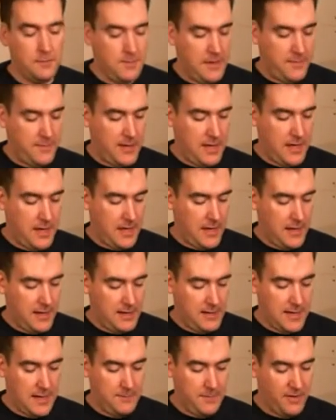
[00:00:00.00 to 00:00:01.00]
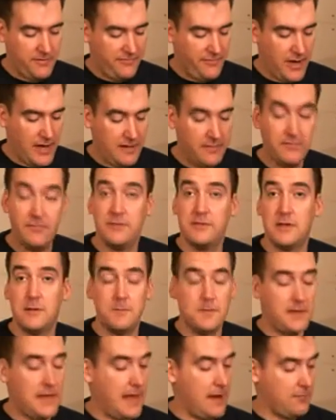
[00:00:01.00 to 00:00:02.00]
maybe a 9x5 or
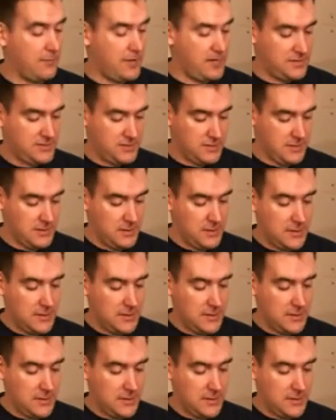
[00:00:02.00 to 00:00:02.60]
something in that range.